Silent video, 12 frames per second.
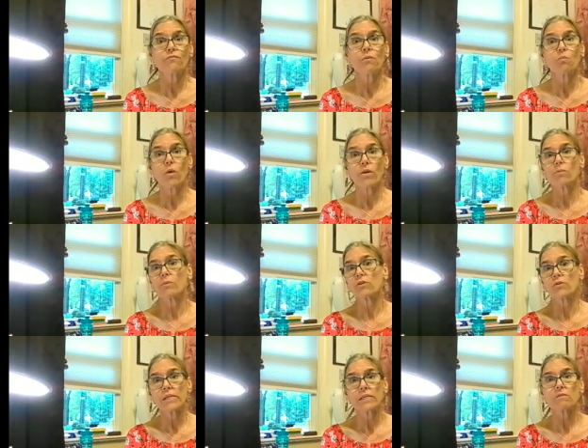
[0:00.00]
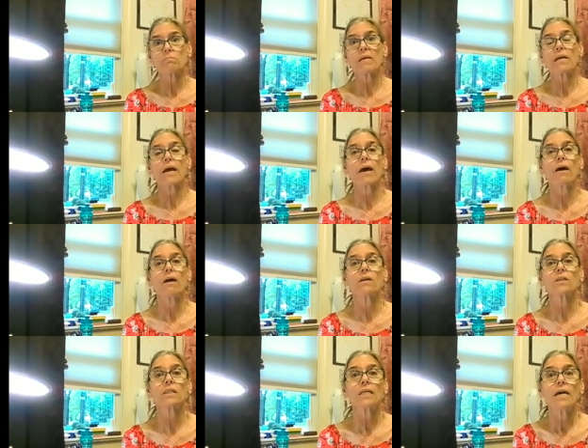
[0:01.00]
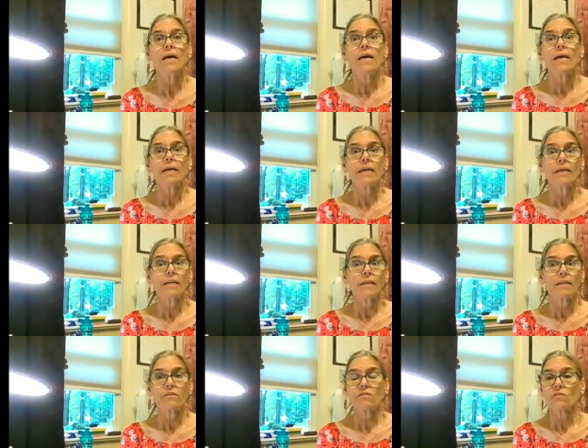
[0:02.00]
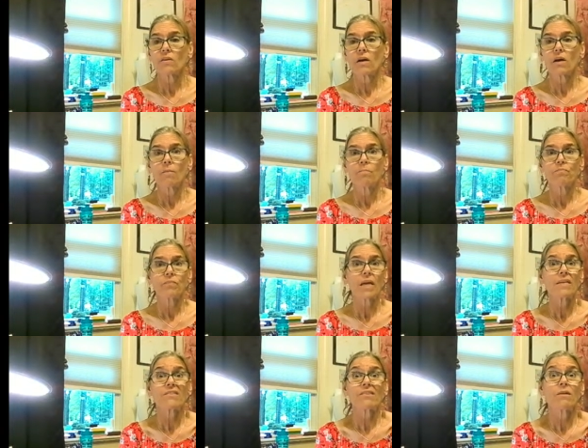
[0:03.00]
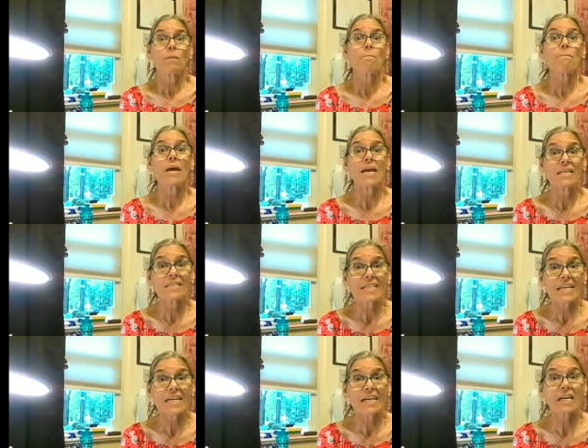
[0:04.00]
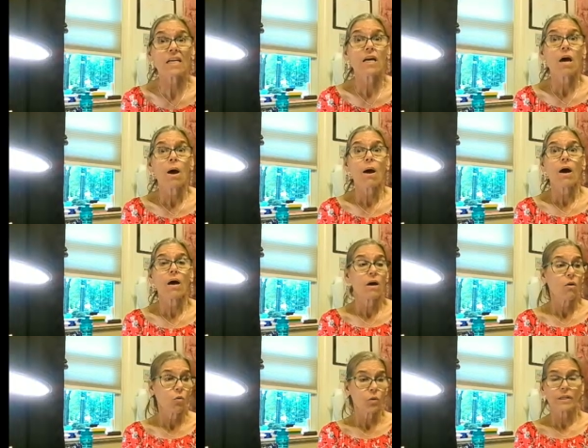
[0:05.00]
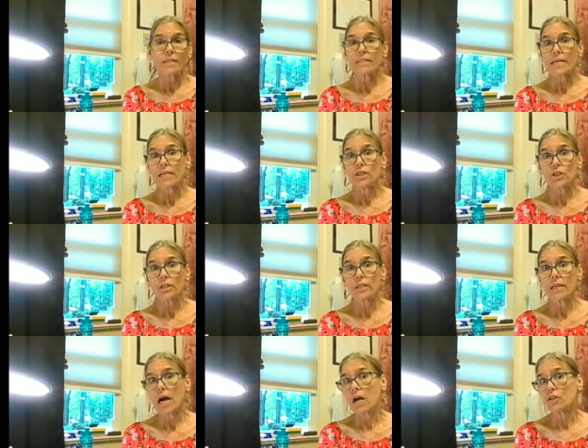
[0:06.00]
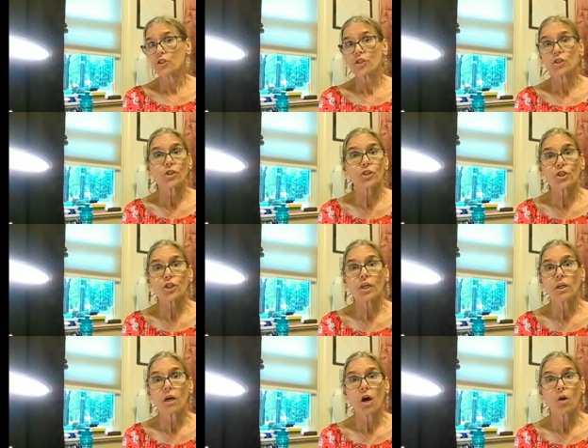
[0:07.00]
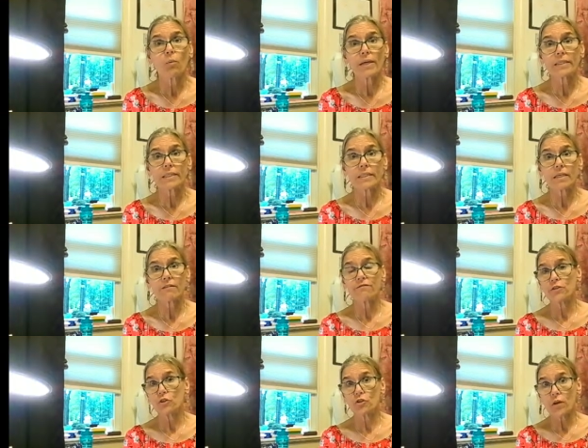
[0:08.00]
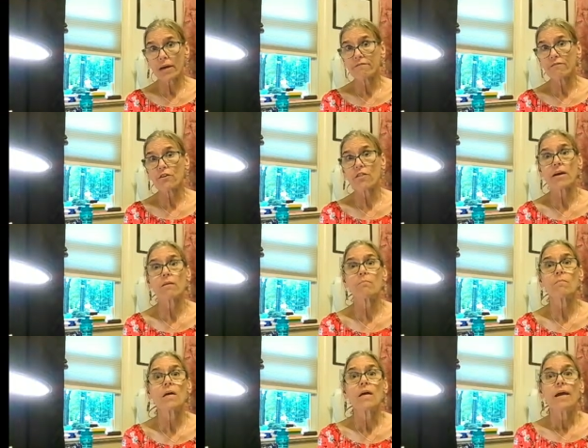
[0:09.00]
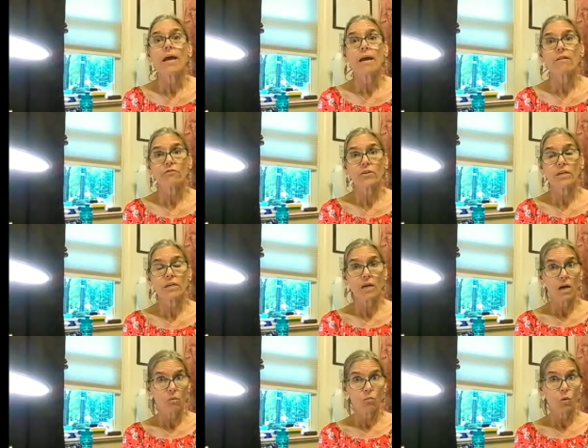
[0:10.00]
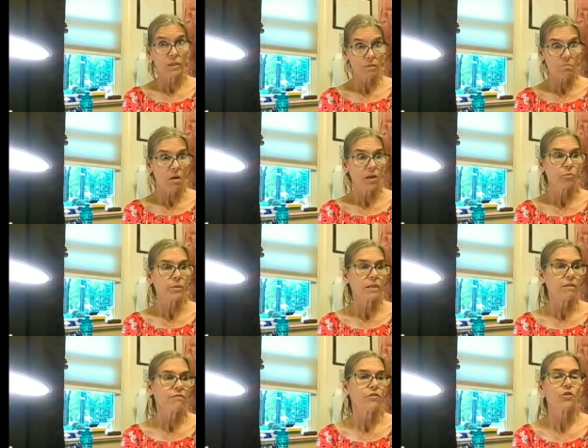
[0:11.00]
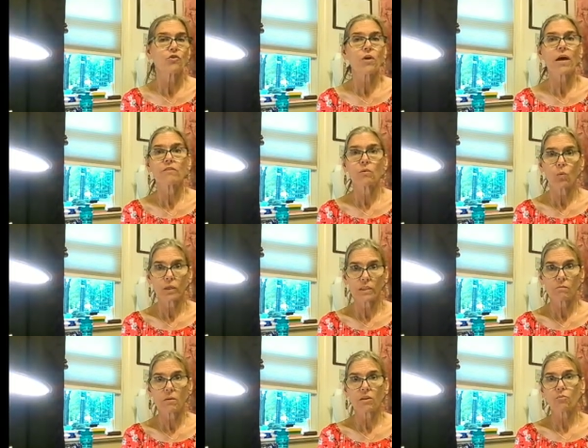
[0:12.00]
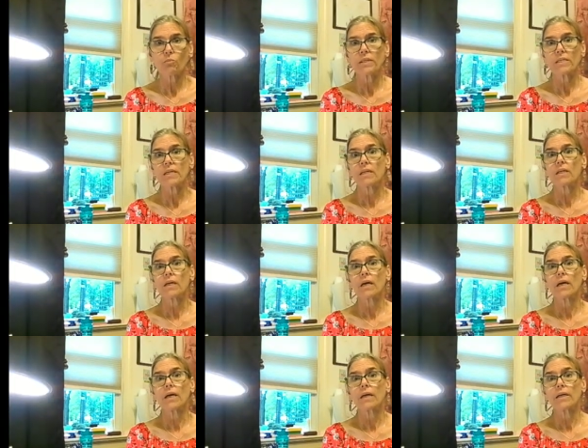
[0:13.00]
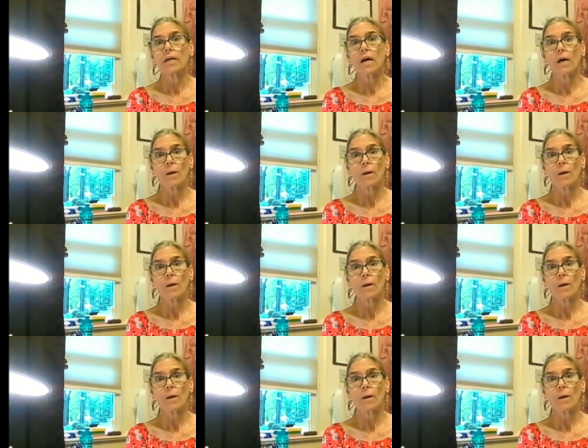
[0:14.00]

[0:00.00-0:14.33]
from where the retreat is being held. It's an amazing organization. Our church always did a food drive for them. Every once a month we did a food drive, and once a month we did a